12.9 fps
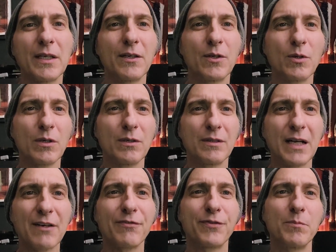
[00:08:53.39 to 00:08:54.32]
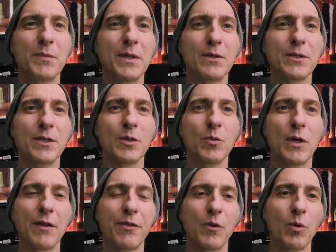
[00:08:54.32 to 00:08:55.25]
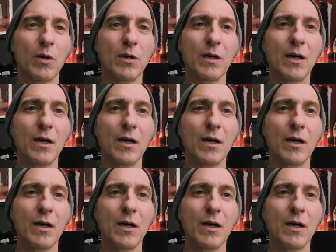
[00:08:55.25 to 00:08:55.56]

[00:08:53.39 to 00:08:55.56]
you're not familiar with or